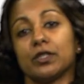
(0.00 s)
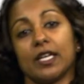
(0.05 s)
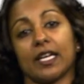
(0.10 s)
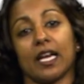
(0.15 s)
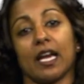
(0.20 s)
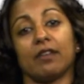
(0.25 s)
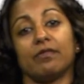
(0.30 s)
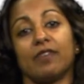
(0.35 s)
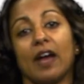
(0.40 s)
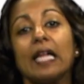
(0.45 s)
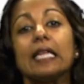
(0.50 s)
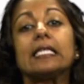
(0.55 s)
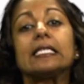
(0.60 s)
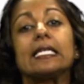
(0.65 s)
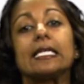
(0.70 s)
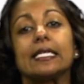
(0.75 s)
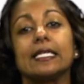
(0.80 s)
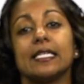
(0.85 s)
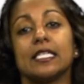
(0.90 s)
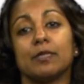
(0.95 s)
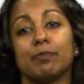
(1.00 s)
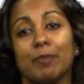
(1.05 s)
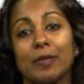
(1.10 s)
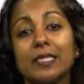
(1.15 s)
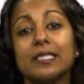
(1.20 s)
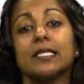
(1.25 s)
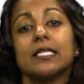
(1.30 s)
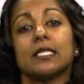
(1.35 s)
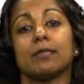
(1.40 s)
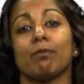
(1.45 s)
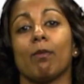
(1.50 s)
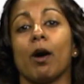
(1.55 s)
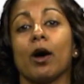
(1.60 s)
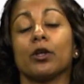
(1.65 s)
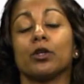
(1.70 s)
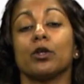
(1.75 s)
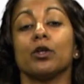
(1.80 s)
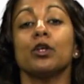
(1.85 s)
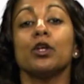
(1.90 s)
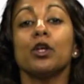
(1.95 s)
Nick had validated his business
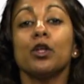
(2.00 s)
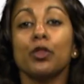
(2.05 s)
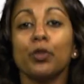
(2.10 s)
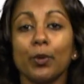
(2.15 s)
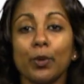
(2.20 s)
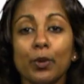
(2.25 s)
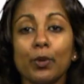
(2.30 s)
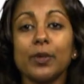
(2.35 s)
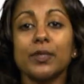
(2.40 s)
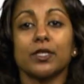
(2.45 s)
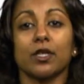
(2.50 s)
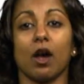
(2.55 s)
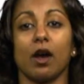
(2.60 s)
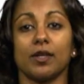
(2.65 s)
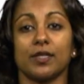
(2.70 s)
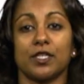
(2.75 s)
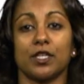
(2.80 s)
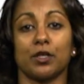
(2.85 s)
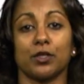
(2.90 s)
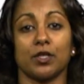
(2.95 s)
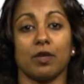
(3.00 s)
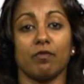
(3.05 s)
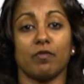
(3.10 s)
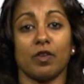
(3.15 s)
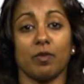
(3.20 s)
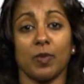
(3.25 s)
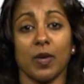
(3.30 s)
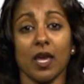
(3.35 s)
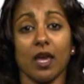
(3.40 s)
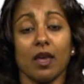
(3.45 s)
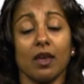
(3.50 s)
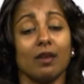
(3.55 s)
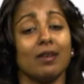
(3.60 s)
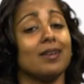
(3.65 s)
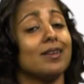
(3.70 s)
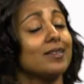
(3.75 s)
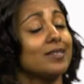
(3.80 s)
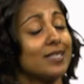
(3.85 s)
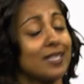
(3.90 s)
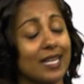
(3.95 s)
model through his Concierge M V P
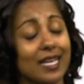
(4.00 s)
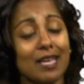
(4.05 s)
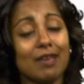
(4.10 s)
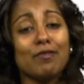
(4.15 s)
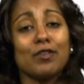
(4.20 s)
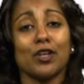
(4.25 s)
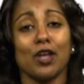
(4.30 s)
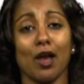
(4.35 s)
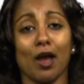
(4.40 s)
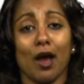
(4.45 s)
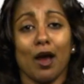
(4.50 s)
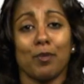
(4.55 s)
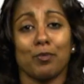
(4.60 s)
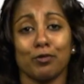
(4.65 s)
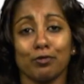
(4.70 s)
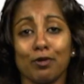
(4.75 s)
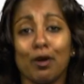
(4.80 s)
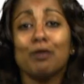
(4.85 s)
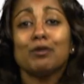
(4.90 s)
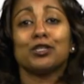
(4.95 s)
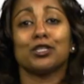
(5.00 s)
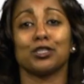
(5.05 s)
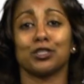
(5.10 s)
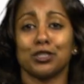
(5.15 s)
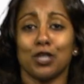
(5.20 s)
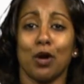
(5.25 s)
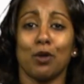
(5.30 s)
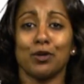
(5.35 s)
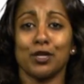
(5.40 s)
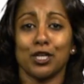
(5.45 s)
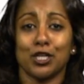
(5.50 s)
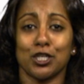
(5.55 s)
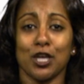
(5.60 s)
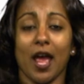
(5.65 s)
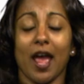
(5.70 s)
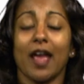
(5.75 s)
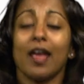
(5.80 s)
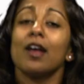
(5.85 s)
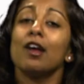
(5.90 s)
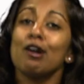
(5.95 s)
did he even approach Tony
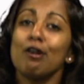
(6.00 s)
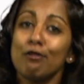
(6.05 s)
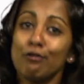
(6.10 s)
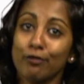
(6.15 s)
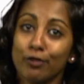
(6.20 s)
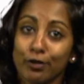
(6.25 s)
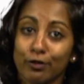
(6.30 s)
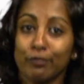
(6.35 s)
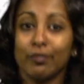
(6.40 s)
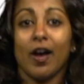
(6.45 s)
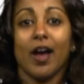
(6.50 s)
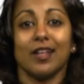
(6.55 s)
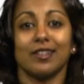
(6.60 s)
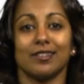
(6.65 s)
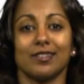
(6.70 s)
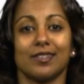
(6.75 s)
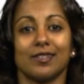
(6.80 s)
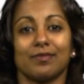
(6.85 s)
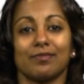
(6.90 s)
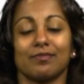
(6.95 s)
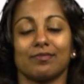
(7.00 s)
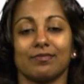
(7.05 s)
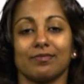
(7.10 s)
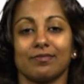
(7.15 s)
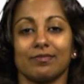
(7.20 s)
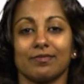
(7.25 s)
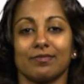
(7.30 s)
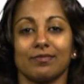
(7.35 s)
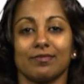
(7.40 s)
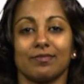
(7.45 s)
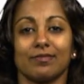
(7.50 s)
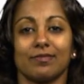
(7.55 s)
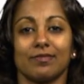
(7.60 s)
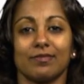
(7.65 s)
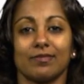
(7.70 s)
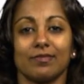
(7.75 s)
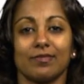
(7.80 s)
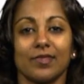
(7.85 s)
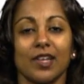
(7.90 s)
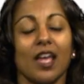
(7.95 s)
Shea for funds.
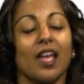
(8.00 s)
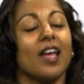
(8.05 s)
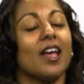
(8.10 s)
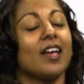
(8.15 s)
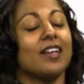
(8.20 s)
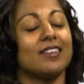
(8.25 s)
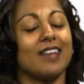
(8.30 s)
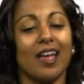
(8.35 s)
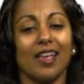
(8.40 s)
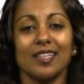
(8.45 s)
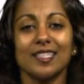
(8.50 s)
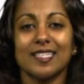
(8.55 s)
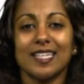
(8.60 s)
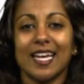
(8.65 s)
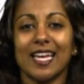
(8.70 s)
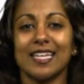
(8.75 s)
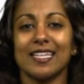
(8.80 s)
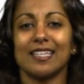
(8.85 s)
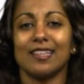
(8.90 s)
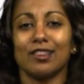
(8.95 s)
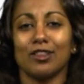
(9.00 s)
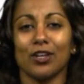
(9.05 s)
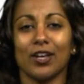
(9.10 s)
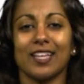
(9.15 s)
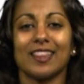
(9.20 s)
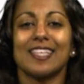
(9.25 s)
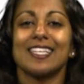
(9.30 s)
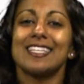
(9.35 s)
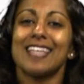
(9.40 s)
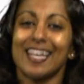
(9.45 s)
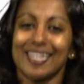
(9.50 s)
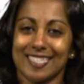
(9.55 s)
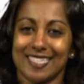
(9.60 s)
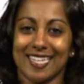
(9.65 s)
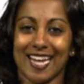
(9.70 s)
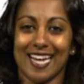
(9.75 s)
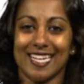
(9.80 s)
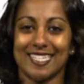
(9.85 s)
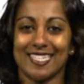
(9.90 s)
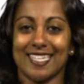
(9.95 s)
Now let's take a look at the next
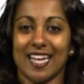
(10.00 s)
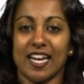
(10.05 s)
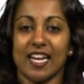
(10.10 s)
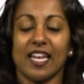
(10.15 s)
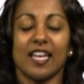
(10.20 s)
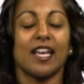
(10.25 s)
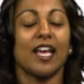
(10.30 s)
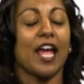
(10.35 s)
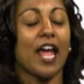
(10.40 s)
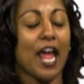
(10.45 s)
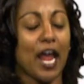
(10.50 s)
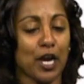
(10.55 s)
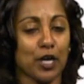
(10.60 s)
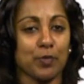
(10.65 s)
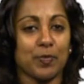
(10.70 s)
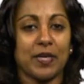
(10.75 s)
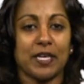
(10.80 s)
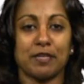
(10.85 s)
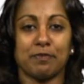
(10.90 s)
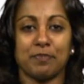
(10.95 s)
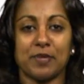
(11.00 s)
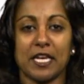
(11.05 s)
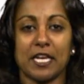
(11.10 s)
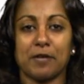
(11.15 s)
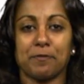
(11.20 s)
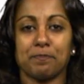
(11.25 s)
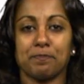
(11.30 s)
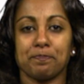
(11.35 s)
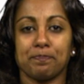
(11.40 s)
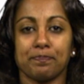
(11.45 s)
case study, Airbnb.